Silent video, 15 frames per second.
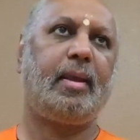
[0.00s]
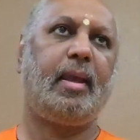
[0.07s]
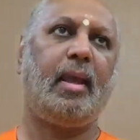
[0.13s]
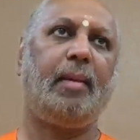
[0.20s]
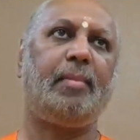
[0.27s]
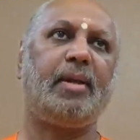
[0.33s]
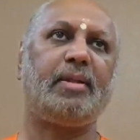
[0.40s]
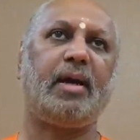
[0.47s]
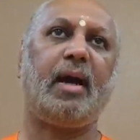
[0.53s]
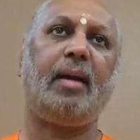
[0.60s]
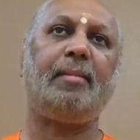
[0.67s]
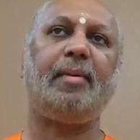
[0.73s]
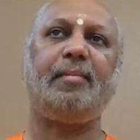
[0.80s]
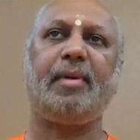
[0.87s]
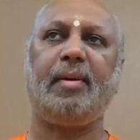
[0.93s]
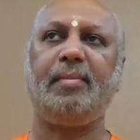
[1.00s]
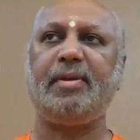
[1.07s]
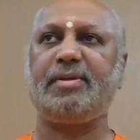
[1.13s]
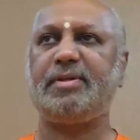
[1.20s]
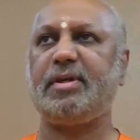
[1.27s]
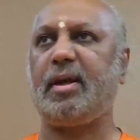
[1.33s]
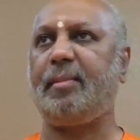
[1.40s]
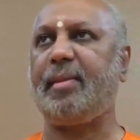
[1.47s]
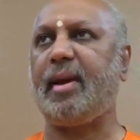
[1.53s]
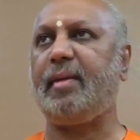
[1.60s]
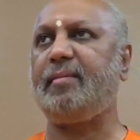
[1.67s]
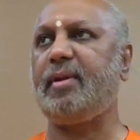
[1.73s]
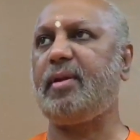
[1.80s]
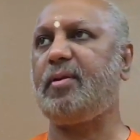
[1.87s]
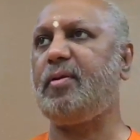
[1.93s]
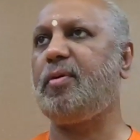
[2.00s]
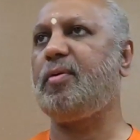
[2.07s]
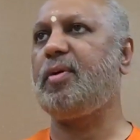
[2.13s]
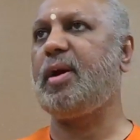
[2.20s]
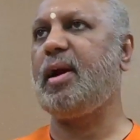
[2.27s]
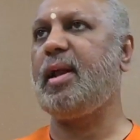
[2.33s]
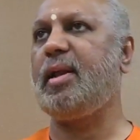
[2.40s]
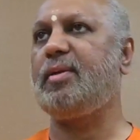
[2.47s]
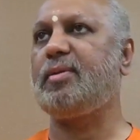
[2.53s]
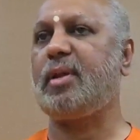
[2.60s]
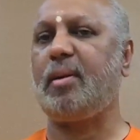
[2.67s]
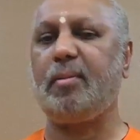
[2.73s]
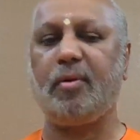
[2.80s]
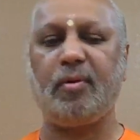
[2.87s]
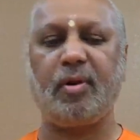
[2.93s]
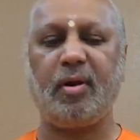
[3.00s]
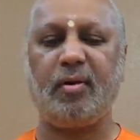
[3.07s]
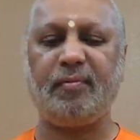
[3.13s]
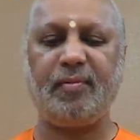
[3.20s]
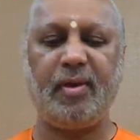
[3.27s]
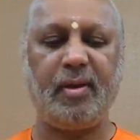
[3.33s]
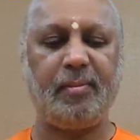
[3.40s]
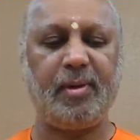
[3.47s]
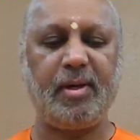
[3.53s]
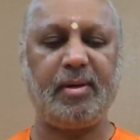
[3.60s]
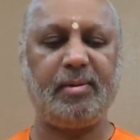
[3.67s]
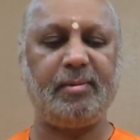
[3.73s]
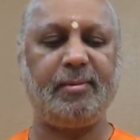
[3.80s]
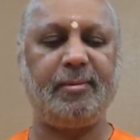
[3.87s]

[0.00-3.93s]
Yamadhamam Gamishyami. I will go only to the abode of Yama.